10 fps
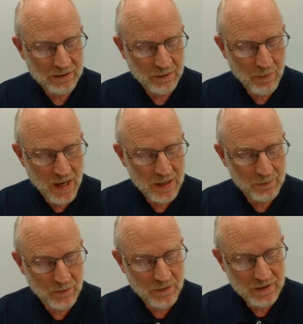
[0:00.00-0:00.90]
the bottom
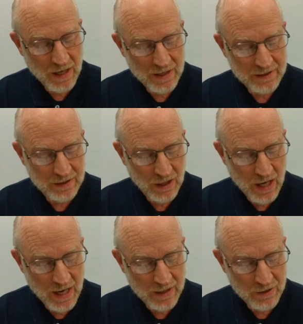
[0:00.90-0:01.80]
of the dotted
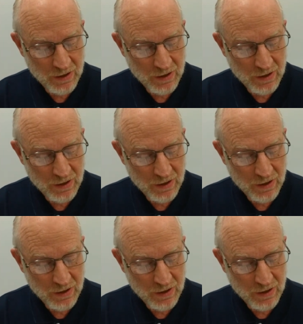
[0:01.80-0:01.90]
line,